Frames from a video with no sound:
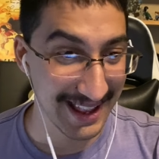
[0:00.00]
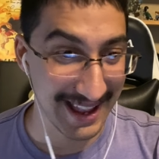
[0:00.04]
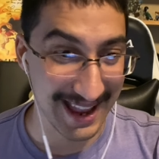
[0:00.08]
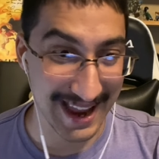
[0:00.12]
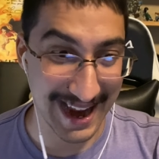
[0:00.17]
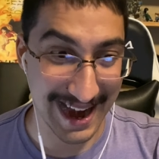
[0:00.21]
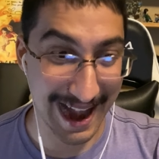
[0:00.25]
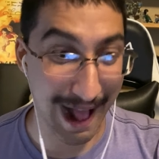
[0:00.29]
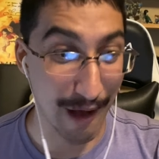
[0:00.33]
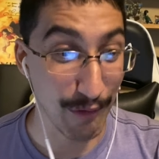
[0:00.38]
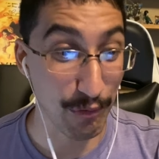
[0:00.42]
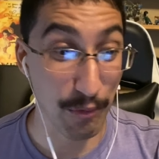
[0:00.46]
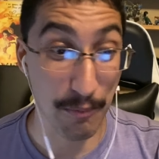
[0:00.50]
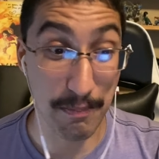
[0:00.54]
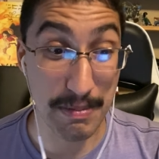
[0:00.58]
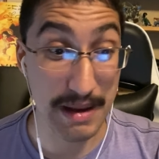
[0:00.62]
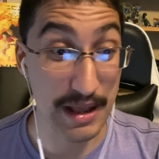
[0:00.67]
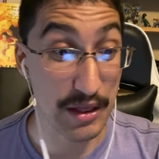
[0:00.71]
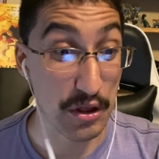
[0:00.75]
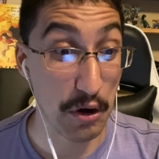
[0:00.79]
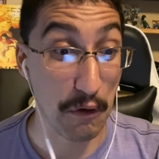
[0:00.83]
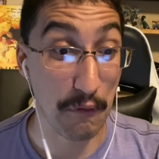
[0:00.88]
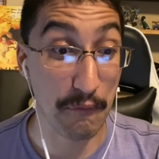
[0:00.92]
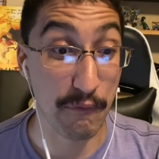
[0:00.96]
And I will be
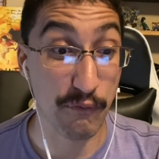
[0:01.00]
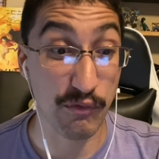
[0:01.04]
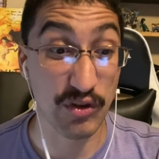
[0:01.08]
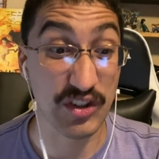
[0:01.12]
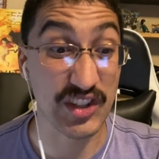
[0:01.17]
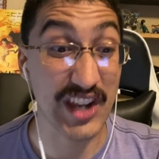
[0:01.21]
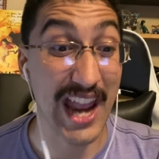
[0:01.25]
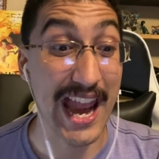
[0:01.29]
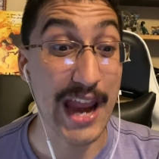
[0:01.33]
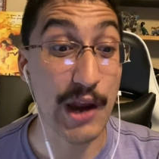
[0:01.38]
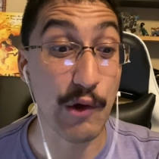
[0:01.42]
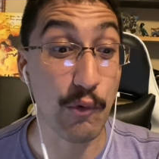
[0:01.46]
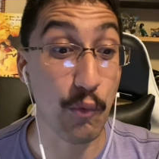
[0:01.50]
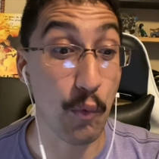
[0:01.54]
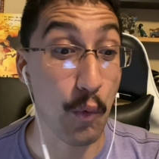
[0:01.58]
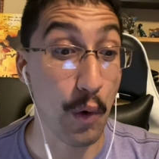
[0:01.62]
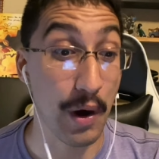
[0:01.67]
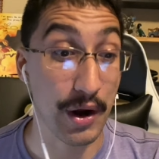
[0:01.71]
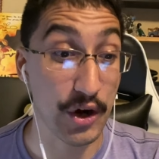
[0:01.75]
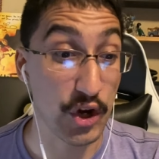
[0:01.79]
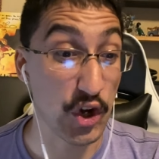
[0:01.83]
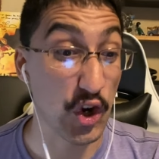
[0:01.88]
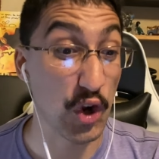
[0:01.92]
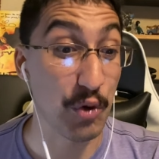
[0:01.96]
there day
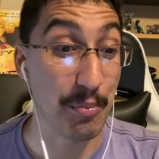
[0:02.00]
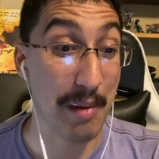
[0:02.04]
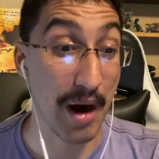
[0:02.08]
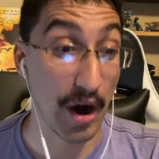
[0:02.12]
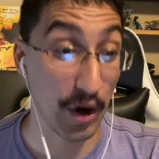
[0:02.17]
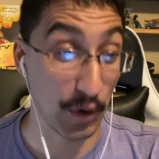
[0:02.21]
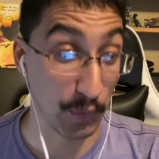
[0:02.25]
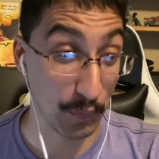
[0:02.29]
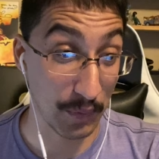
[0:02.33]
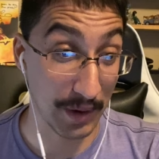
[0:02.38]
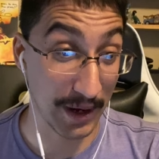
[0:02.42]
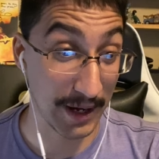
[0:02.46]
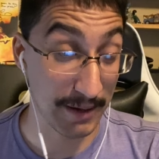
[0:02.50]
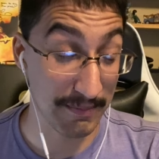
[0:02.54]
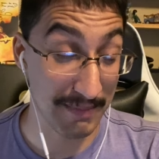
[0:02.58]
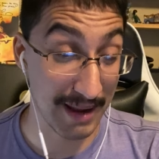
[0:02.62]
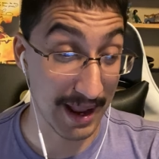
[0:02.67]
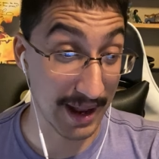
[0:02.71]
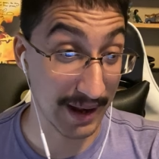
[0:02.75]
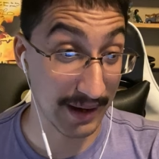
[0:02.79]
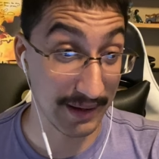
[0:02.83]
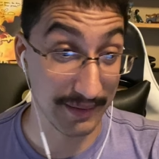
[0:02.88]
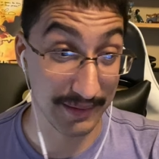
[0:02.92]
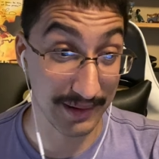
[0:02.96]
one no matter what,
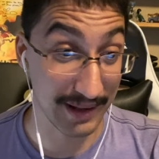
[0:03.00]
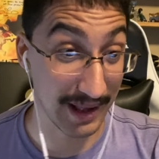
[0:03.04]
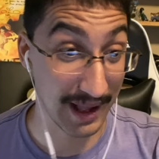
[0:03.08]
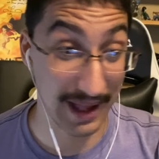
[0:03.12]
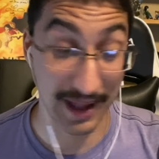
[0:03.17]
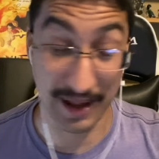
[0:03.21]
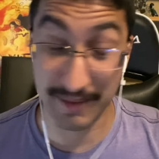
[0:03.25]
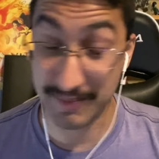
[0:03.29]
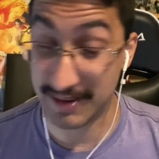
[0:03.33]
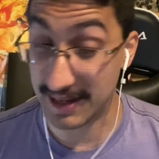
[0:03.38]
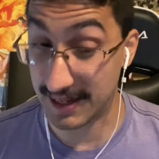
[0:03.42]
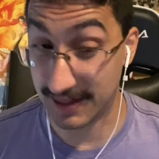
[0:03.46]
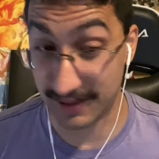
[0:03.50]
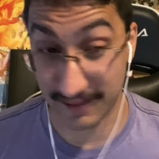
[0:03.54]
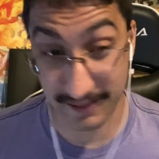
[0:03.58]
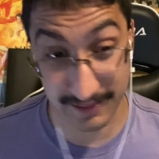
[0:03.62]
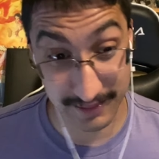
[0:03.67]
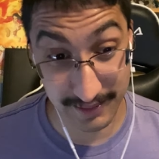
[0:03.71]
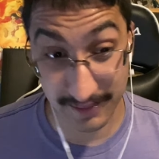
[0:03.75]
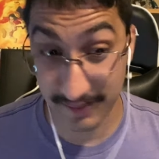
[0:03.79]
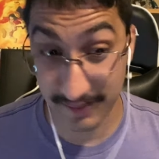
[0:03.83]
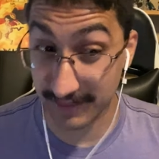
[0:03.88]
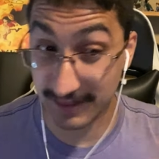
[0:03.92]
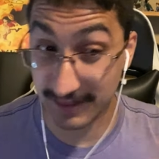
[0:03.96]
man. I mean,
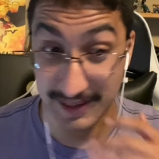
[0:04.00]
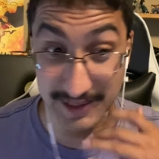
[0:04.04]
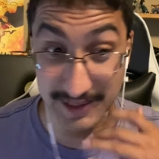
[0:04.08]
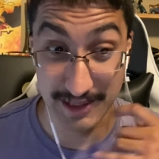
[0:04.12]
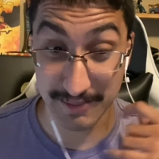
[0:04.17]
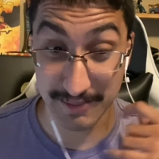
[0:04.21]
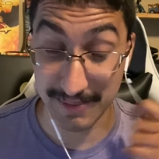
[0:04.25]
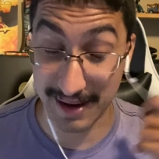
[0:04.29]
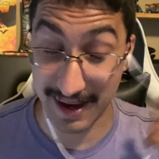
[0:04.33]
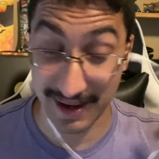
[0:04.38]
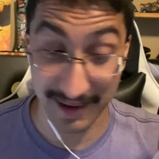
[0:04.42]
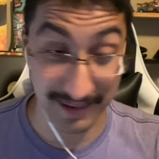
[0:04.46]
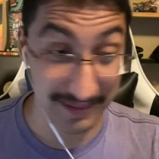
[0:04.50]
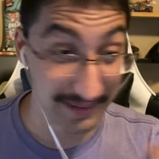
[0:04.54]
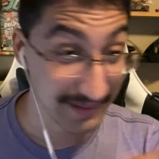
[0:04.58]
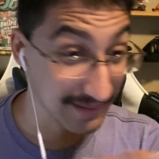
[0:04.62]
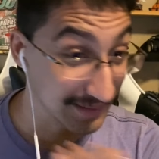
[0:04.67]
listen, man.